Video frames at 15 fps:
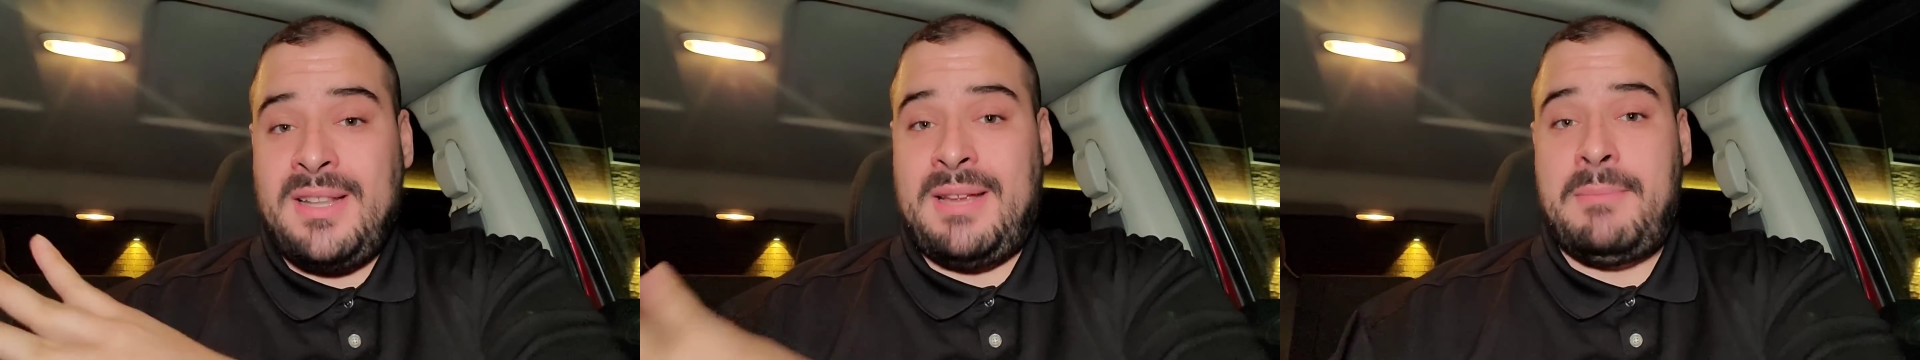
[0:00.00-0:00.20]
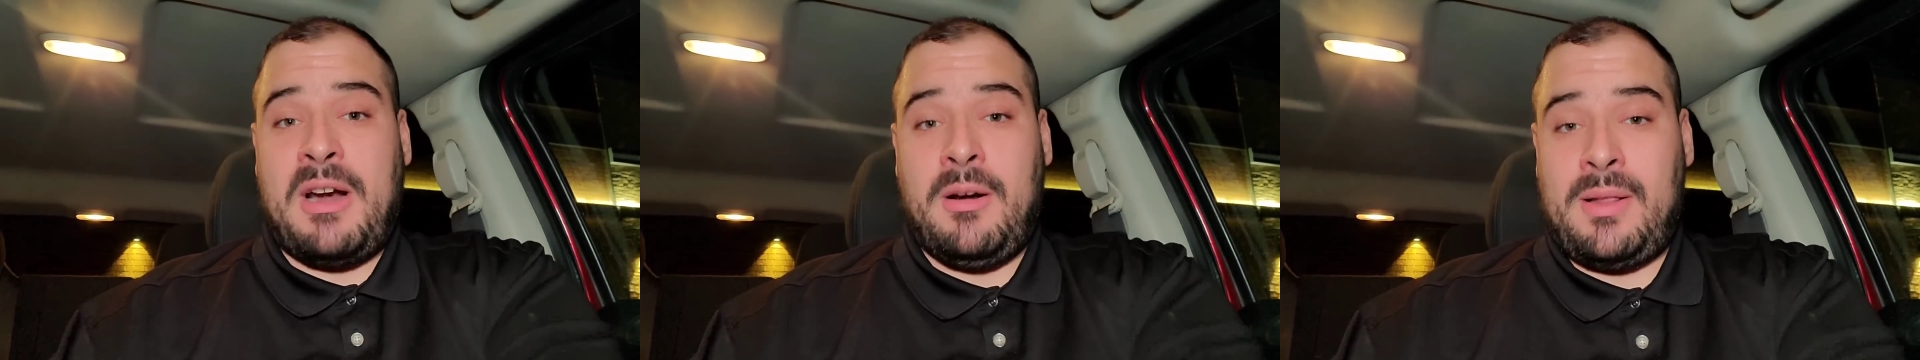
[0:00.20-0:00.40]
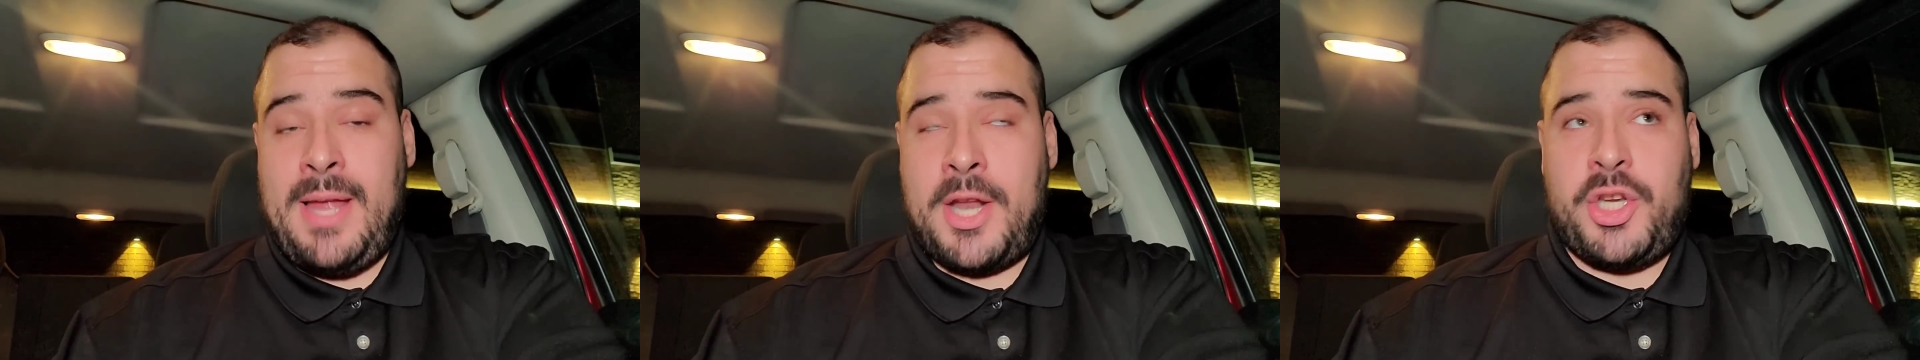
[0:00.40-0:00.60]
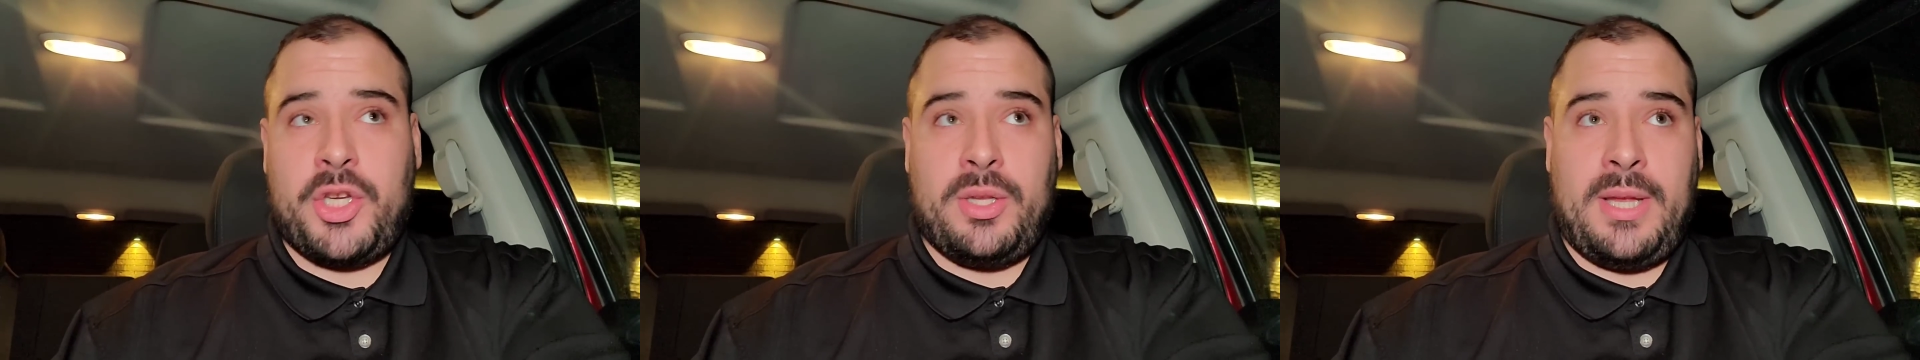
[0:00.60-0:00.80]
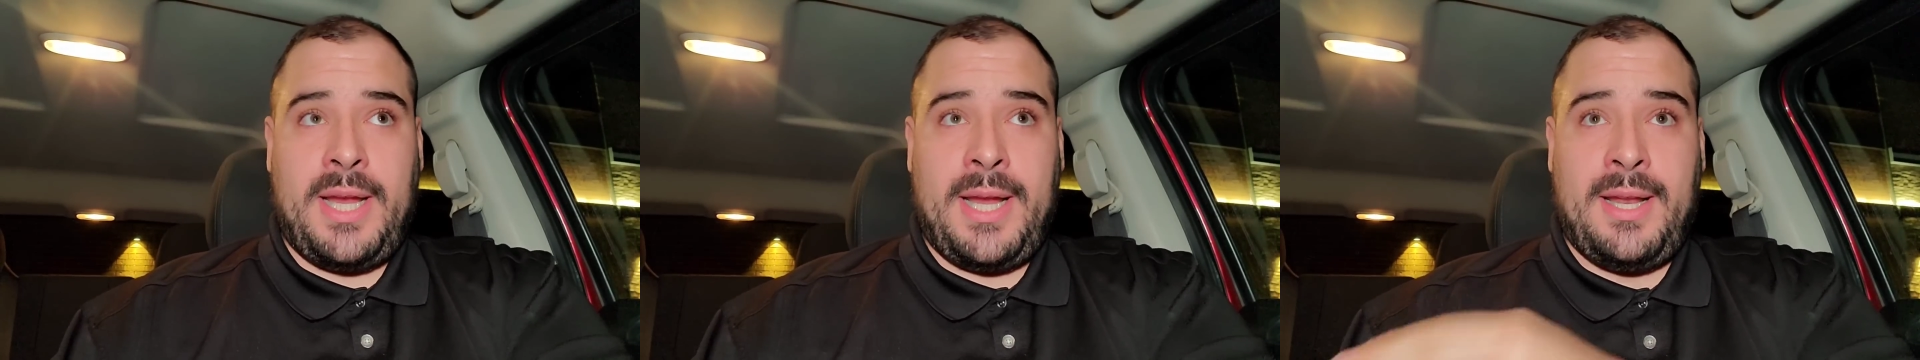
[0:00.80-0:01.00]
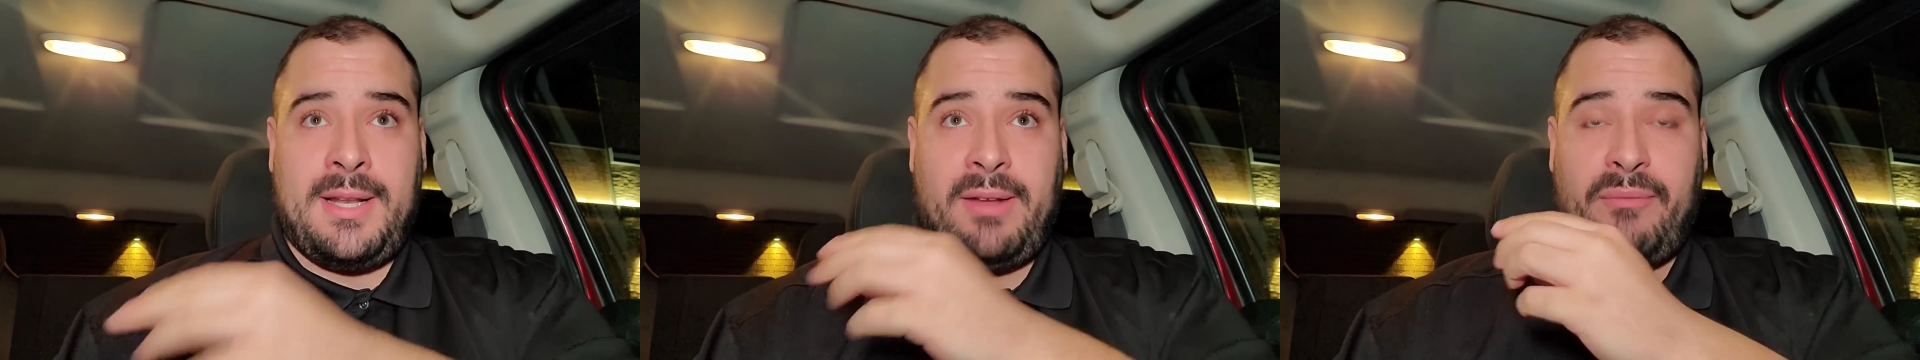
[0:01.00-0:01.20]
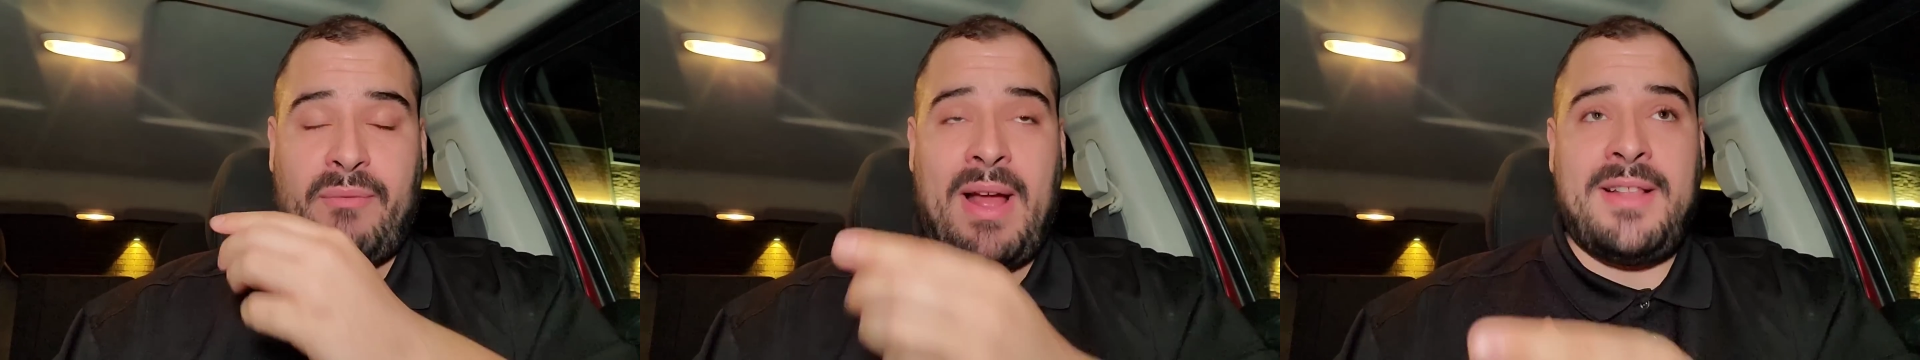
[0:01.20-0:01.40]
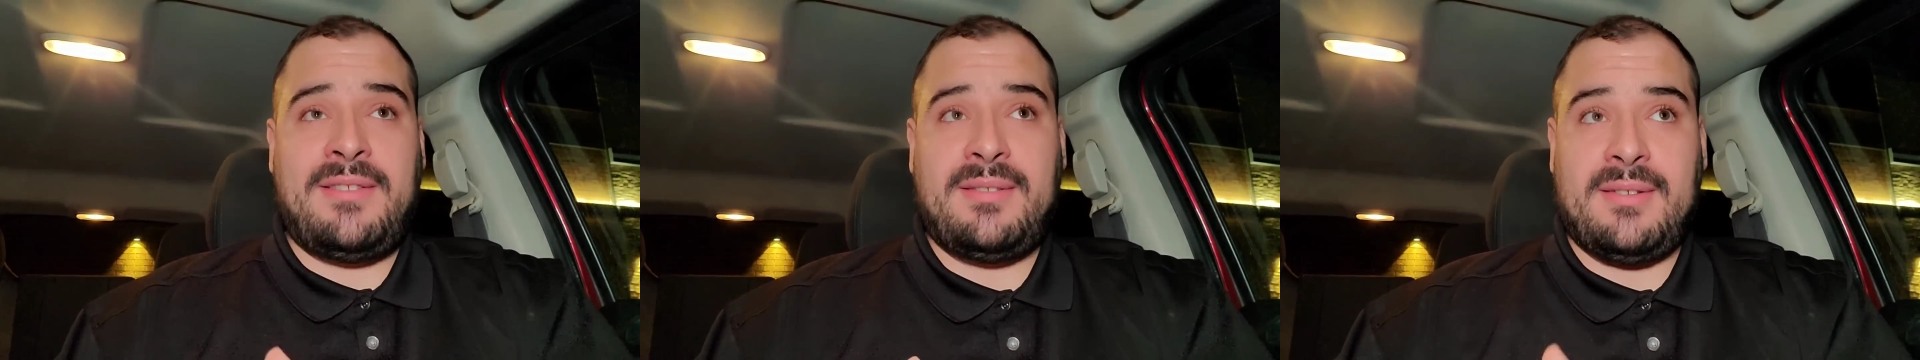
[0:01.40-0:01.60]
Tamara Lich. The
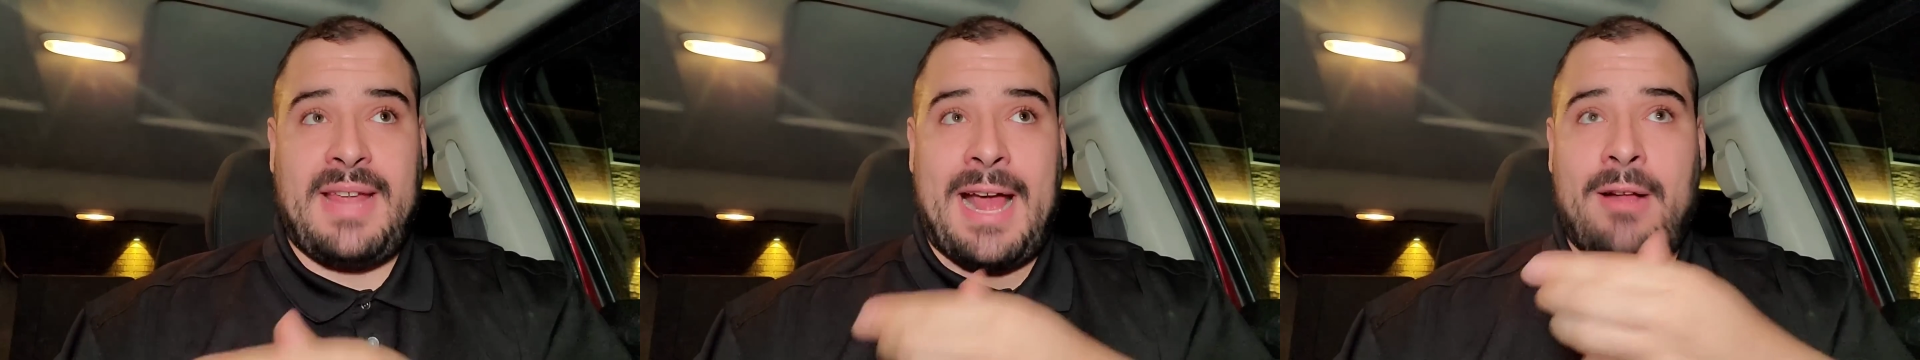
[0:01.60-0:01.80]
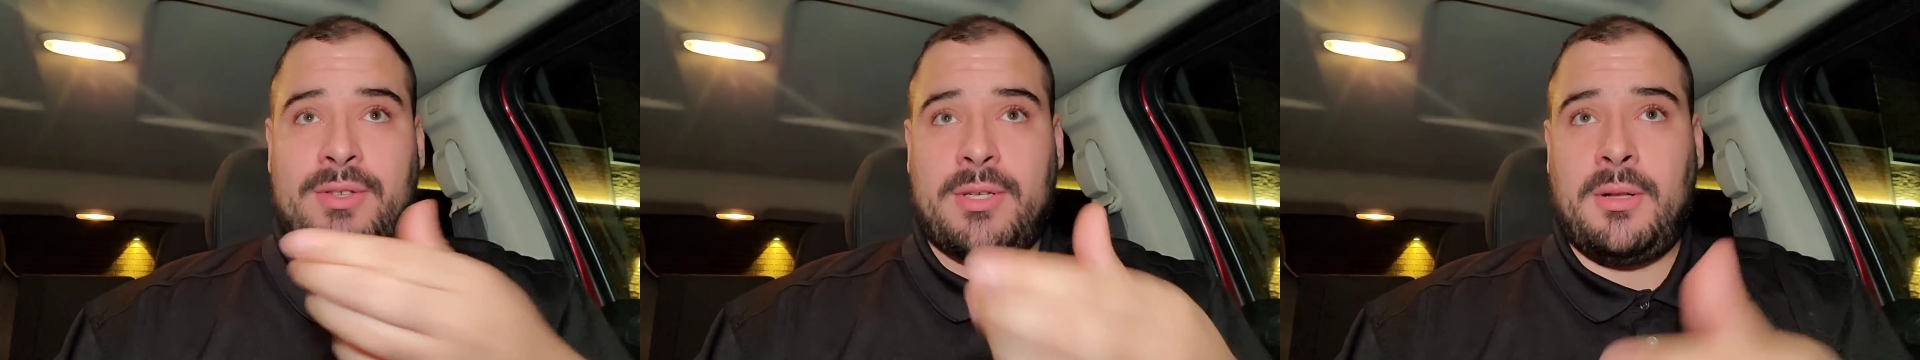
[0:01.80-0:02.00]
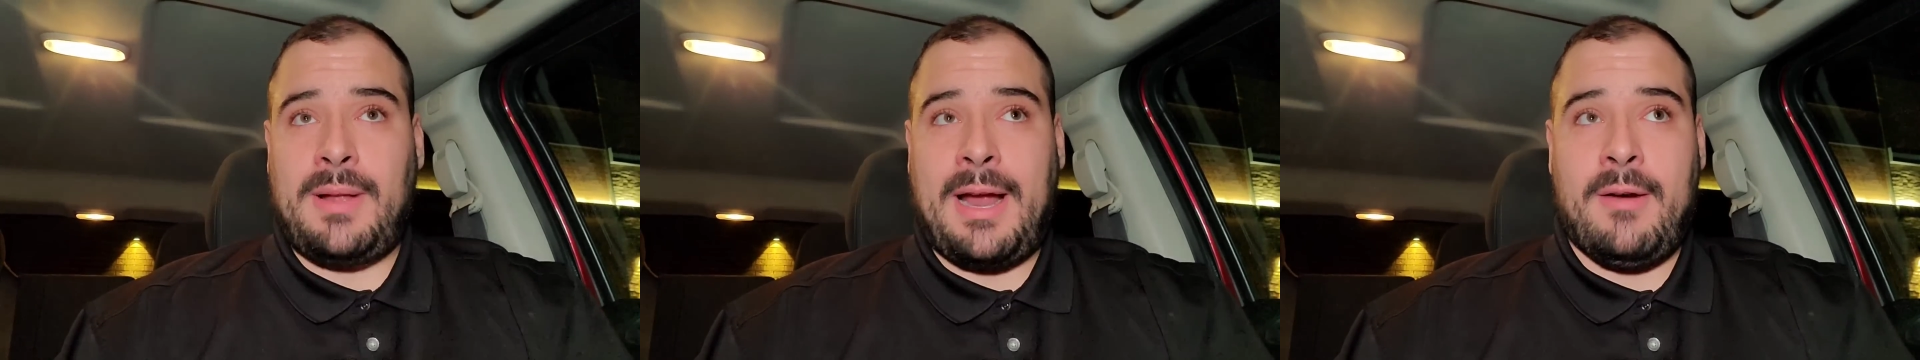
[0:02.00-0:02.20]
defense counsel,